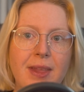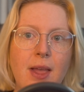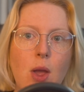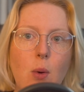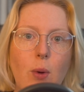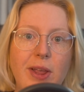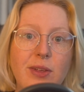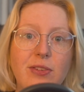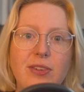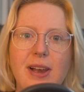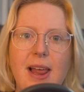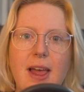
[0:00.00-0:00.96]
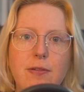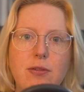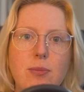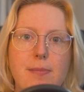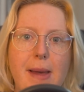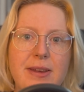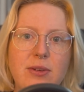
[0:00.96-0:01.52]
where you still have to
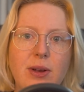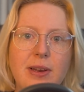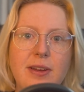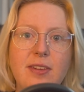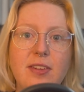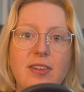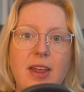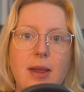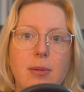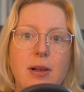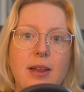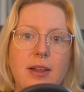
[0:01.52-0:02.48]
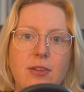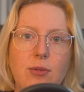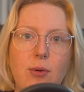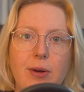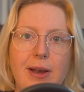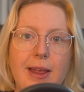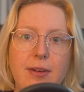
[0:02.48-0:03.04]
manually disable
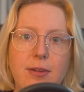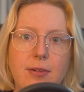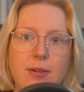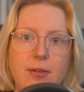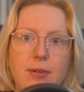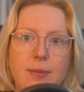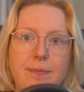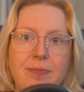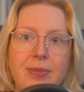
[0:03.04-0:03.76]
external entities.